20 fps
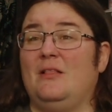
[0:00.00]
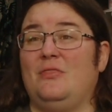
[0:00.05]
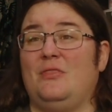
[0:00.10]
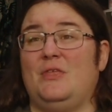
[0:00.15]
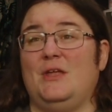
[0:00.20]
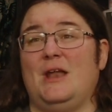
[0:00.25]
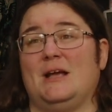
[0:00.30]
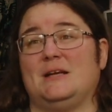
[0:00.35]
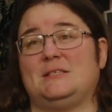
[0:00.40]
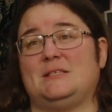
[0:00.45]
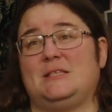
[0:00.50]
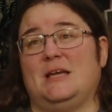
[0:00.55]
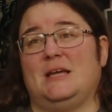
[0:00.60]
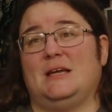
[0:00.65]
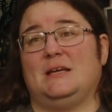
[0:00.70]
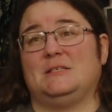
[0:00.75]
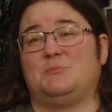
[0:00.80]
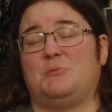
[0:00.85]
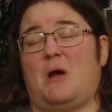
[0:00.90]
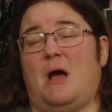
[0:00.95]
the next thing
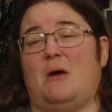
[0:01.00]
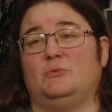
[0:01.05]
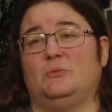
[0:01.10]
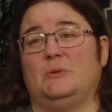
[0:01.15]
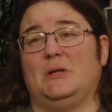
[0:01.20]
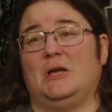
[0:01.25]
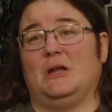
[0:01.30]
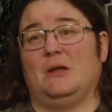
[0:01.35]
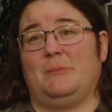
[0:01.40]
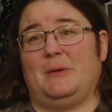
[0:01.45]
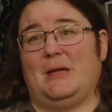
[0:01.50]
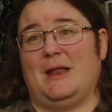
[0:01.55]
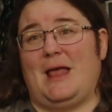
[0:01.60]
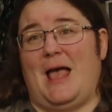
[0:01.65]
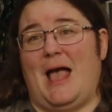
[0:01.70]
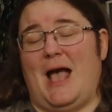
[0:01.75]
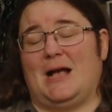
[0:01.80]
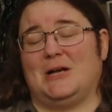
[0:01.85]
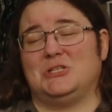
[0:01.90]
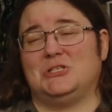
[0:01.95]
is probably going to be an
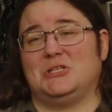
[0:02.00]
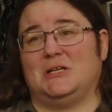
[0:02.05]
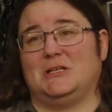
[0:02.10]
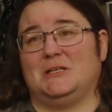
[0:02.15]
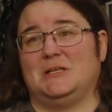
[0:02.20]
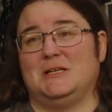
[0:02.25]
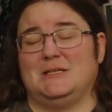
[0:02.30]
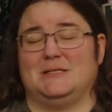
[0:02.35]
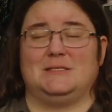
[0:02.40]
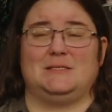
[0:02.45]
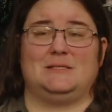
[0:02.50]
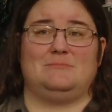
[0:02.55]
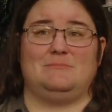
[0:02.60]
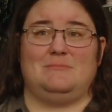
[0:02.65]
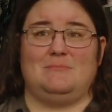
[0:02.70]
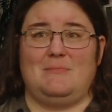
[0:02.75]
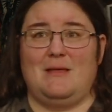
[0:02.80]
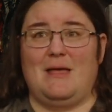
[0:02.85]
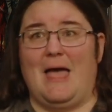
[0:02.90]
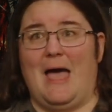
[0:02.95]
action, because
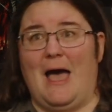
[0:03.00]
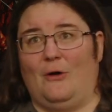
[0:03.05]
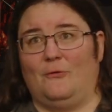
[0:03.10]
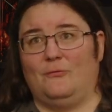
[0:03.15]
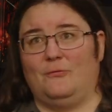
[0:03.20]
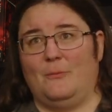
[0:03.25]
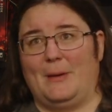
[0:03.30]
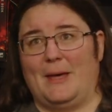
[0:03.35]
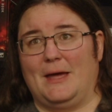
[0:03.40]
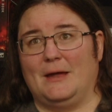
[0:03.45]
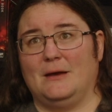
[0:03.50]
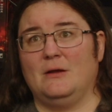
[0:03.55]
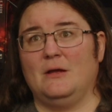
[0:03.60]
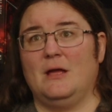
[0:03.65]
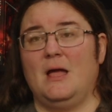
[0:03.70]
alphabet.